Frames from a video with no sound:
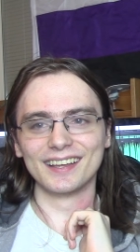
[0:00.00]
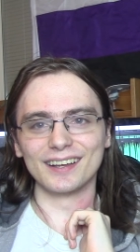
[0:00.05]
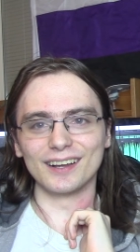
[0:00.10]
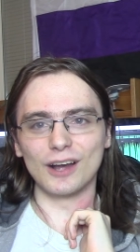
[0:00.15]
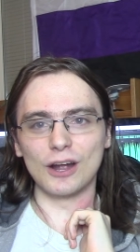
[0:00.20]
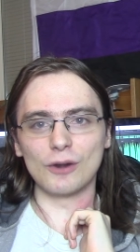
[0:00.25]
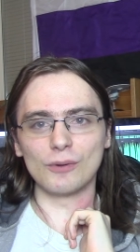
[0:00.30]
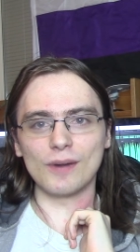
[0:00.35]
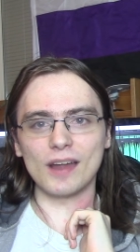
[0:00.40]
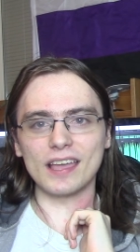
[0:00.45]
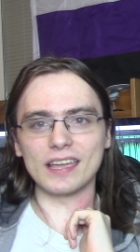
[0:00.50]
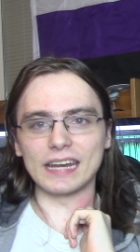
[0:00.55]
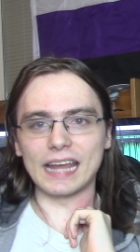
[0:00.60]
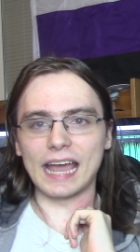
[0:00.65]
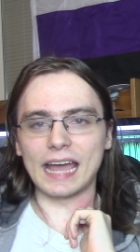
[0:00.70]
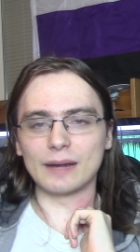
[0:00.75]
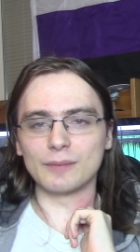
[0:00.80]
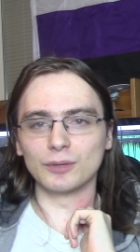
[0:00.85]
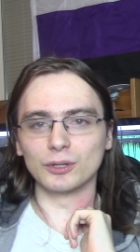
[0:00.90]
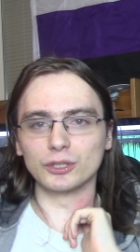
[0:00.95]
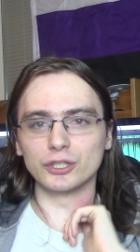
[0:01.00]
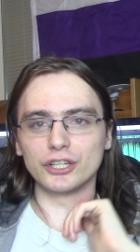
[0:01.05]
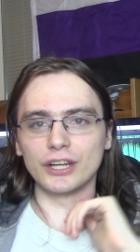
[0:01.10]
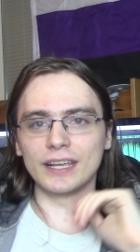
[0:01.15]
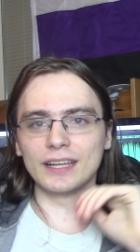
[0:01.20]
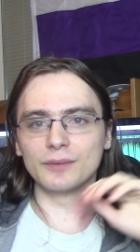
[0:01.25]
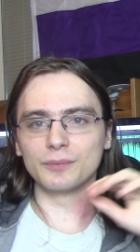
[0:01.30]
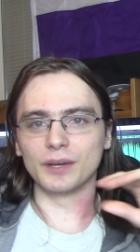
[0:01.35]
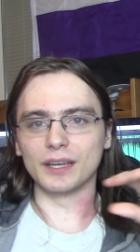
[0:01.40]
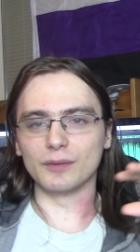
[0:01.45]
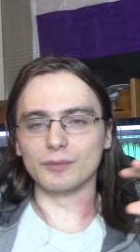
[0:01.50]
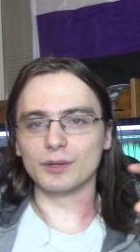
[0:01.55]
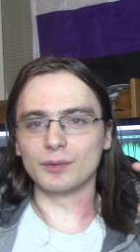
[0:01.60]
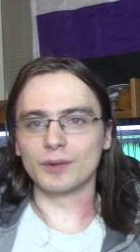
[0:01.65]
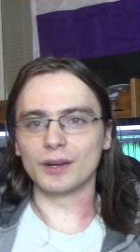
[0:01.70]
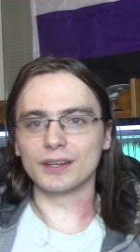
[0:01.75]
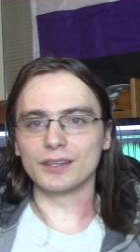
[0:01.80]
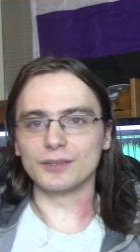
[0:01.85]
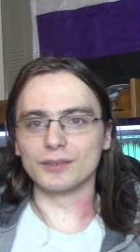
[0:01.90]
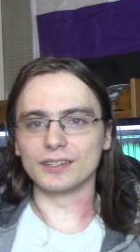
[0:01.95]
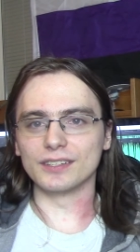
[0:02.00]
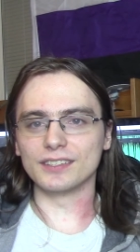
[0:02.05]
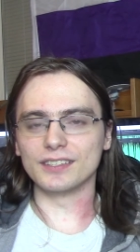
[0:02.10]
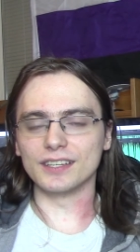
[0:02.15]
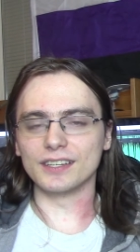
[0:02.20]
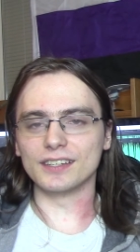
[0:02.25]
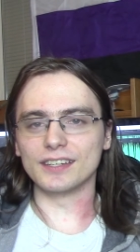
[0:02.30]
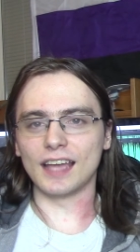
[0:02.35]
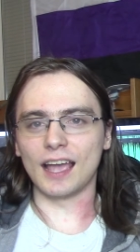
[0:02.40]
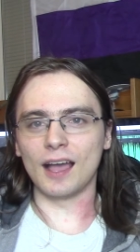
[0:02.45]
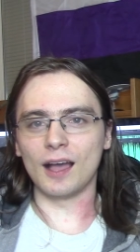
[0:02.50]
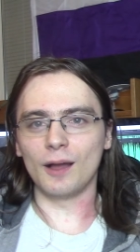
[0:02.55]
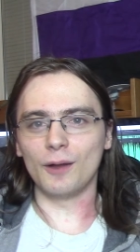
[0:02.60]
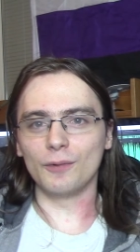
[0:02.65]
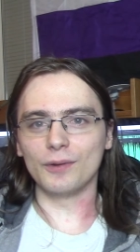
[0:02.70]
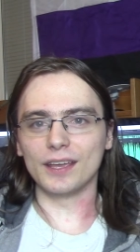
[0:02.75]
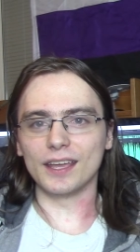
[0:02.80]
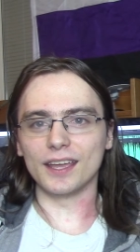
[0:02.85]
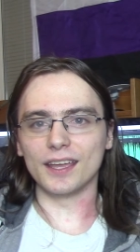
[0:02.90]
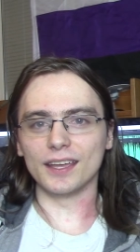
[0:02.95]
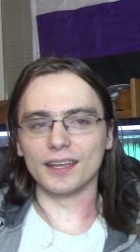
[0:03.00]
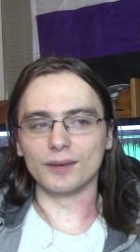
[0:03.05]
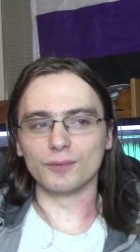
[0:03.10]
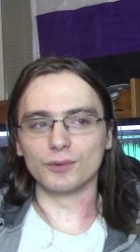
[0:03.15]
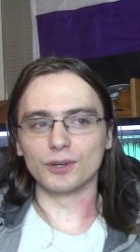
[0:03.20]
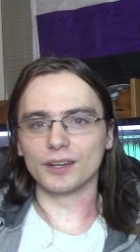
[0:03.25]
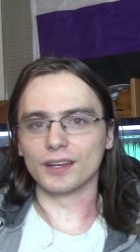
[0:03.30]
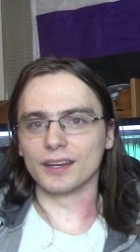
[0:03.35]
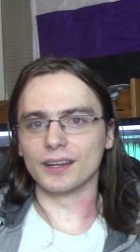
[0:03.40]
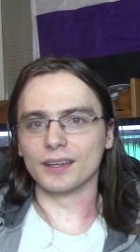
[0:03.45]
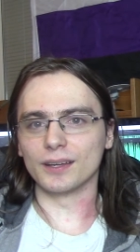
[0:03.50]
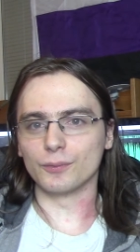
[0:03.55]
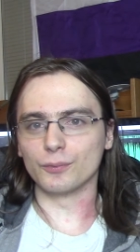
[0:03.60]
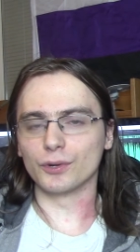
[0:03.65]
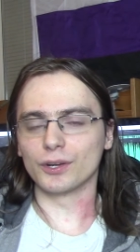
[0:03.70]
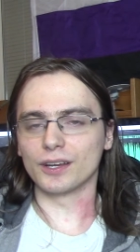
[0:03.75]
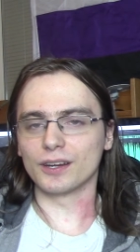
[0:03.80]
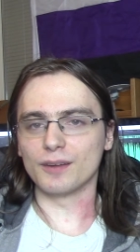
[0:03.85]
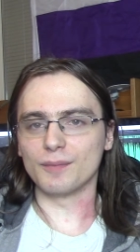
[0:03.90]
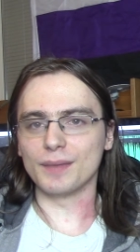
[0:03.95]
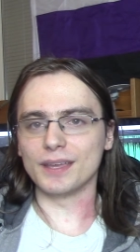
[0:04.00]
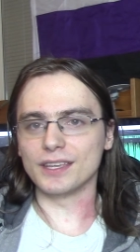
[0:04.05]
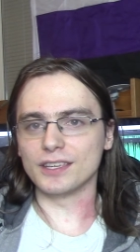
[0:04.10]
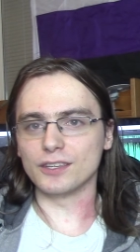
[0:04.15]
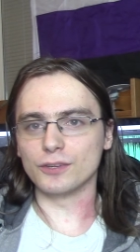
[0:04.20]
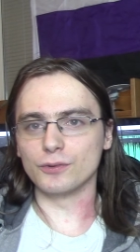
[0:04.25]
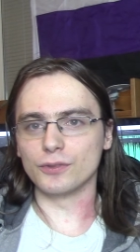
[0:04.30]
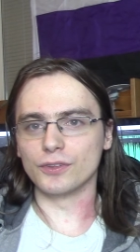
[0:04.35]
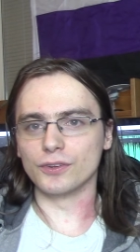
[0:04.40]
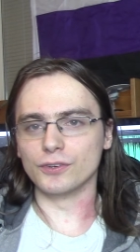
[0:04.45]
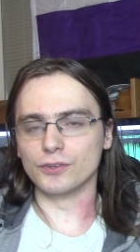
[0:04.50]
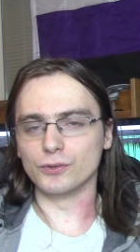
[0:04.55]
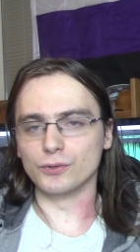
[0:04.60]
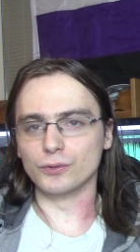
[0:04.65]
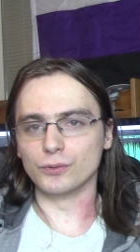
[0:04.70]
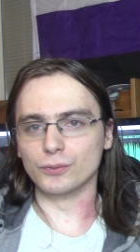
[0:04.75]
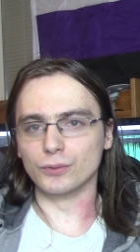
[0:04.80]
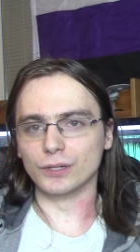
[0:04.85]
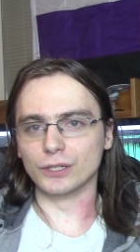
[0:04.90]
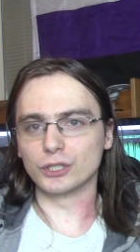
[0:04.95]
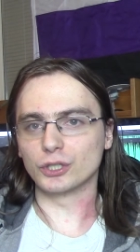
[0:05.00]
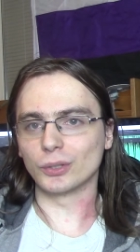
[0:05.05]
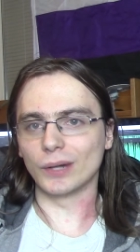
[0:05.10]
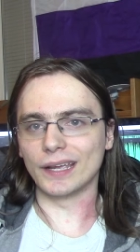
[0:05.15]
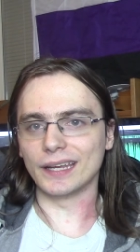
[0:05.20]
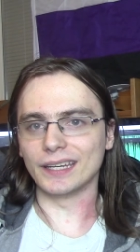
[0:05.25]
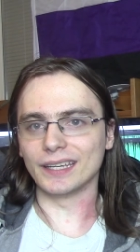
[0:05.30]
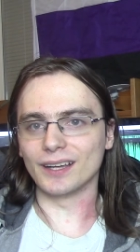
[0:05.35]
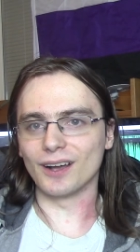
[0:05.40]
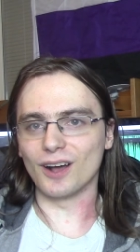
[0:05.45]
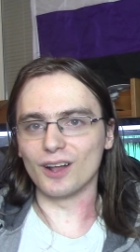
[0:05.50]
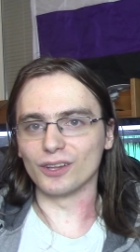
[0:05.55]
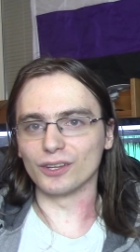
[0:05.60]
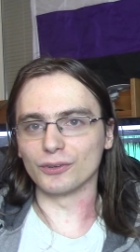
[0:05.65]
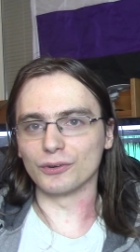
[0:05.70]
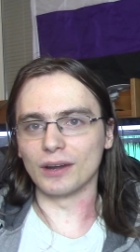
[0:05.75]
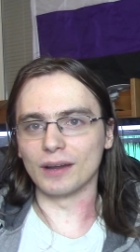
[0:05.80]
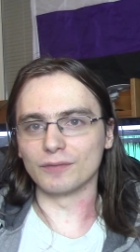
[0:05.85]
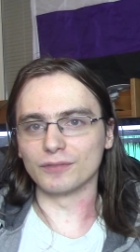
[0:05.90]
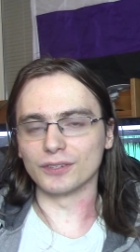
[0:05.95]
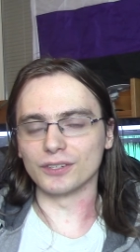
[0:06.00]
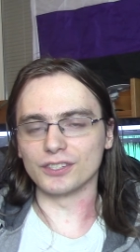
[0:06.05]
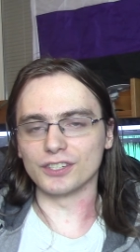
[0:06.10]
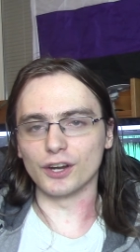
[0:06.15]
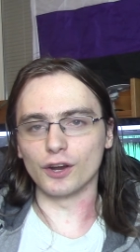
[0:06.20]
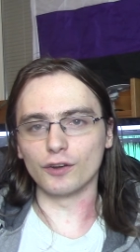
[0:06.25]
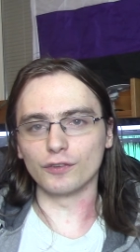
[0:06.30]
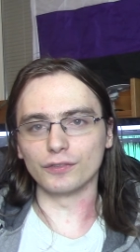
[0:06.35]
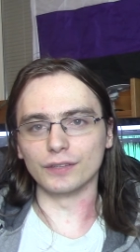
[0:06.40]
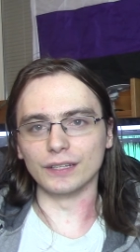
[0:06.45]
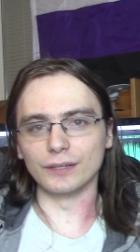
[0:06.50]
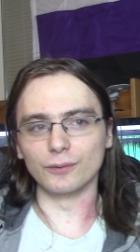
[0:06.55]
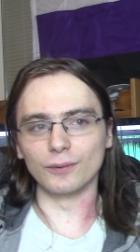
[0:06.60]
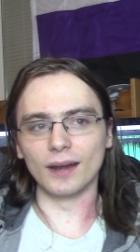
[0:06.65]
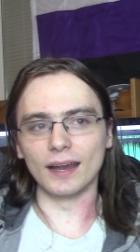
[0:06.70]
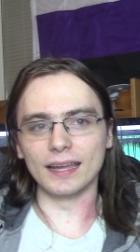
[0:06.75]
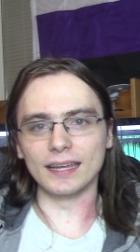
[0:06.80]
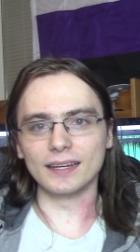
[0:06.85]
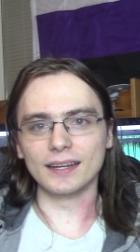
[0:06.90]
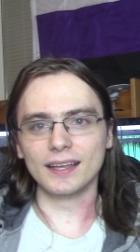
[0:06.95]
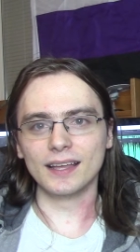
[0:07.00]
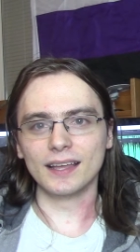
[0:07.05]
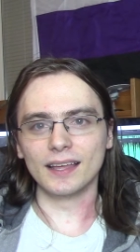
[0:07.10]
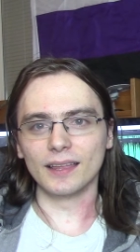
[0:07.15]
all right, Admiral Janeway, we want you to sit down and we're gonna make you the new training hologram for Starfleet, right?